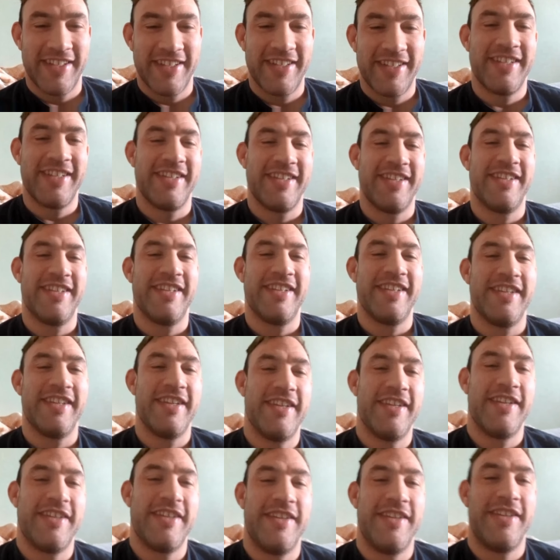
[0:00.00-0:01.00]

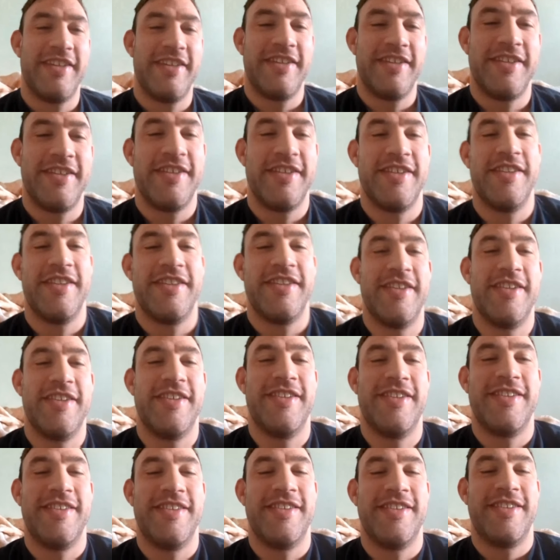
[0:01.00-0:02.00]

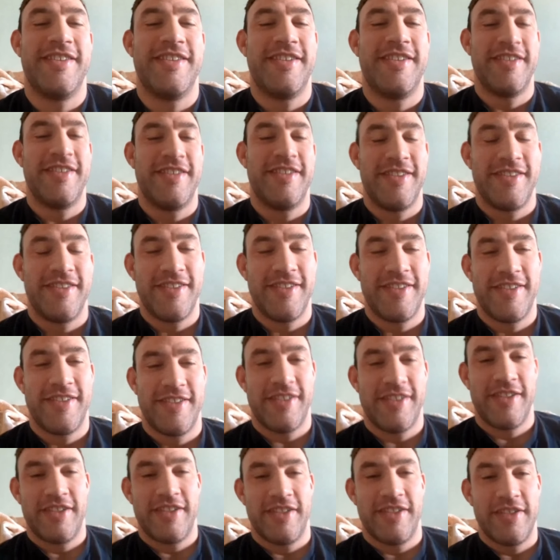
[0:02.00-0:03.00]

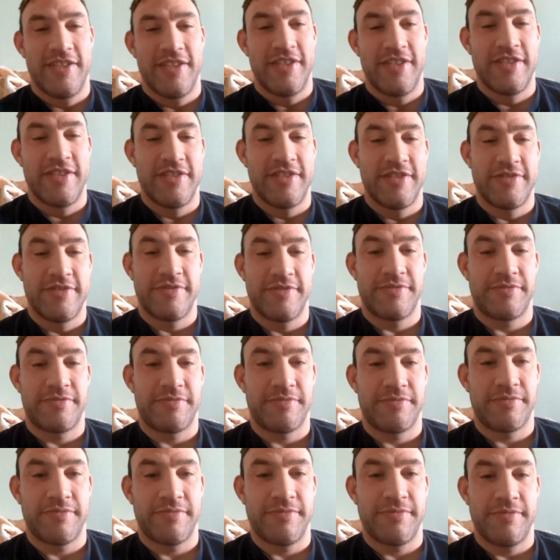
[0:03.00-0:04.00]

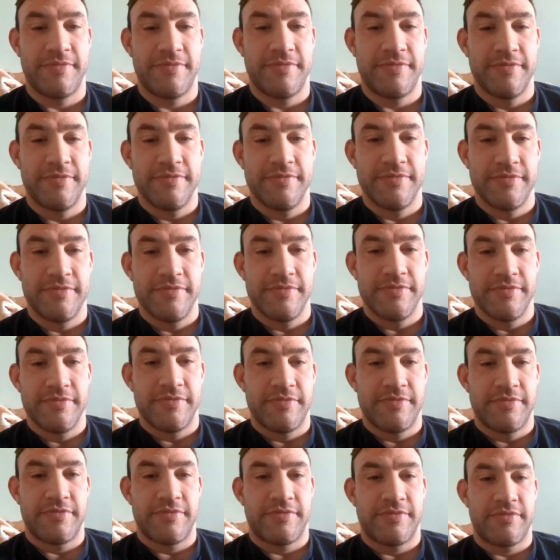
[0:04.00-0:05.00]

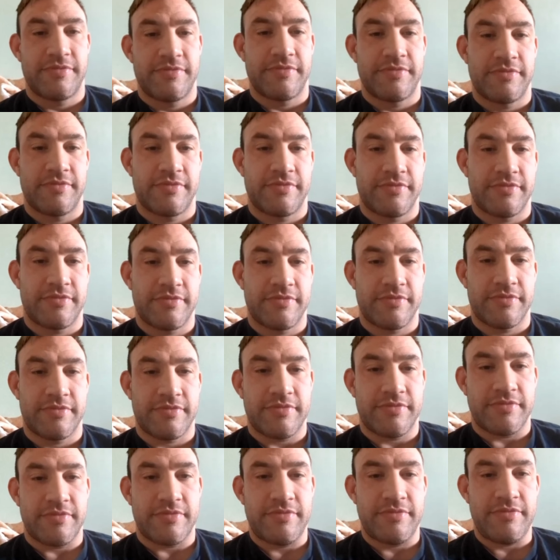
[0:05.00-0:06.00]

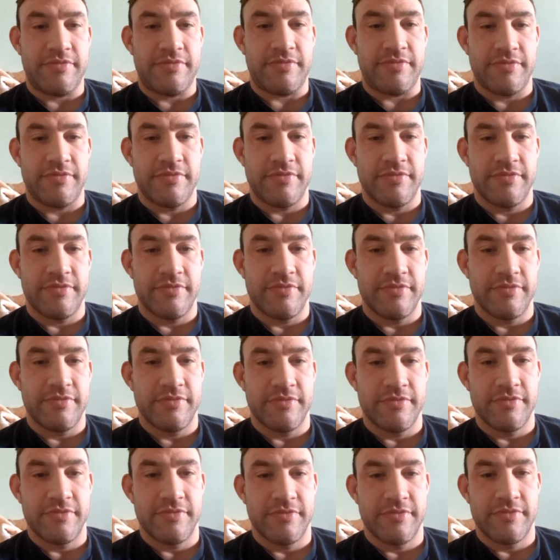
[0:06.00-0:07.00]

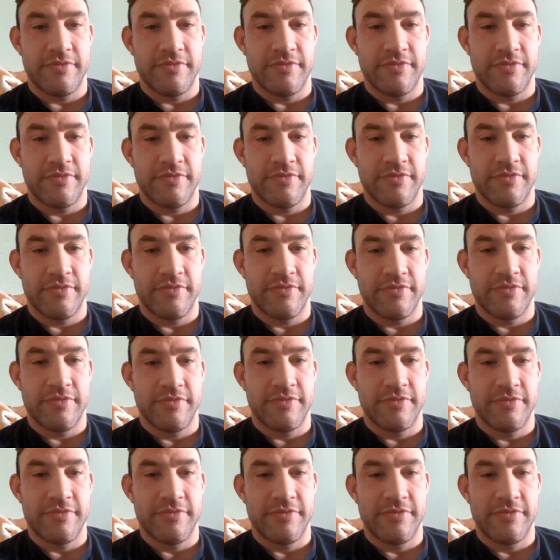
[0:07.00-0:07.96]
The person shown says nothing.